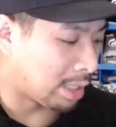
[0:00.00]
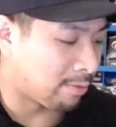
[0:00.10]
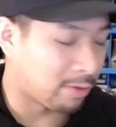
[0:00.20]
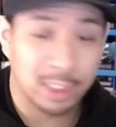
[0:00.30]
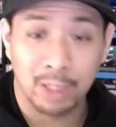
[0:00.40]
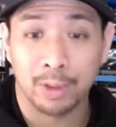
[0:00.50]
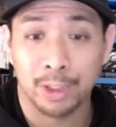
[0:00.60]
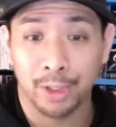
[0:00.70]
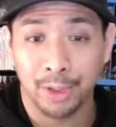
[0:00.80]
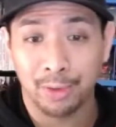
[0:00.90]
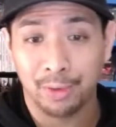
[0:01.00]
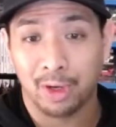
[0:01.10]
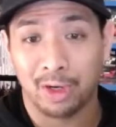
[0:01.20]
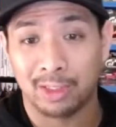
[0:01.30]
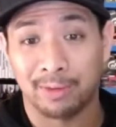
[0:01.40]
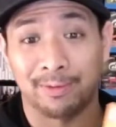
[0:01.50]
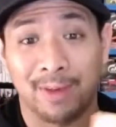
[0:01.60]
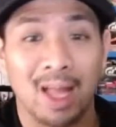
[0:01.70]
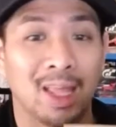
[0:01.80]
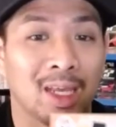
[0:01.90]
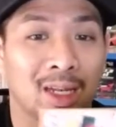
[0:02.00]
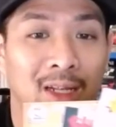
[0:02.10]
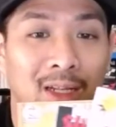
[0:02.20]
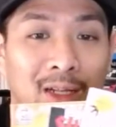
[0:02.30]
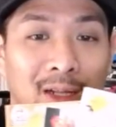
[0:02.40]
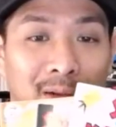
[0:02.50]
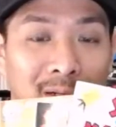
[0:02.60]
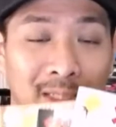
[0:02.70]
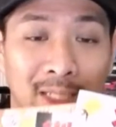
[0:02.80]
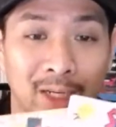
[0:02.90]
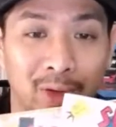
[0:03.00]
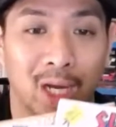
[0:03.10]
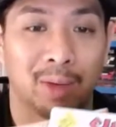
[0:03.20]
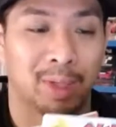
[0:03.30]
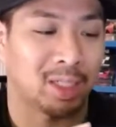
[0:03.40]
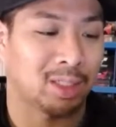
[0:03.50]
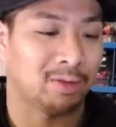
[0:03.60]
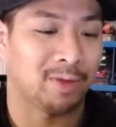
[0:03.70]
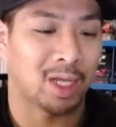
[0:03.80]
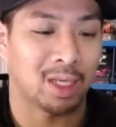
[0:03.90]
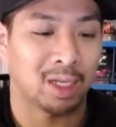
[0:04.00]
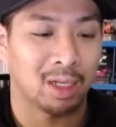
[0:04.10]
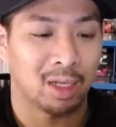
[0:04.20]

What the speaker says: First thing I want to show you are some Valiant Nintendo comics. So Valiant